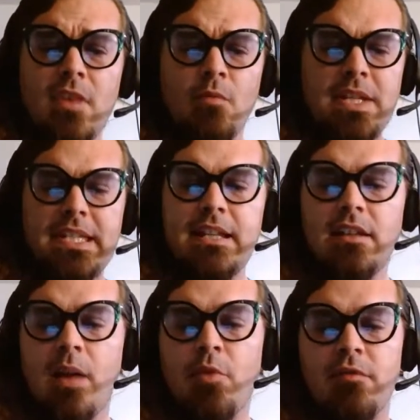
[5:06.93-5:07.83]
we see a
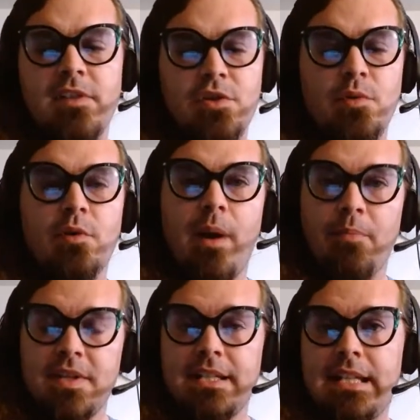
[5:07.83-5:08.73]
lot more visual
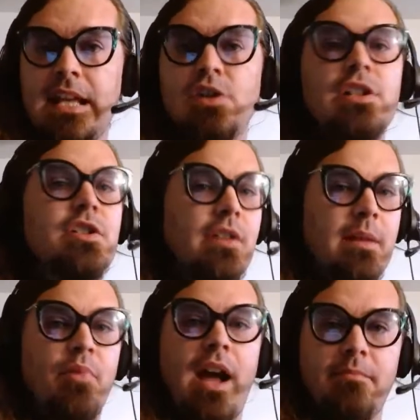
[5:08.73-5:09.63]
representation
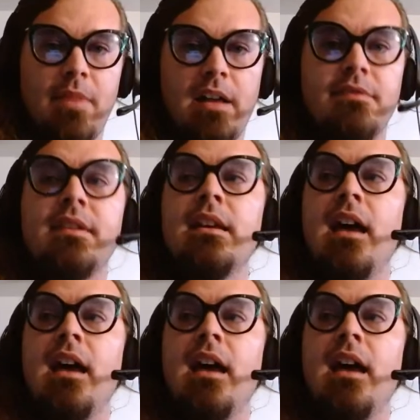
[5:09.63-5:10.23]
during Pride Month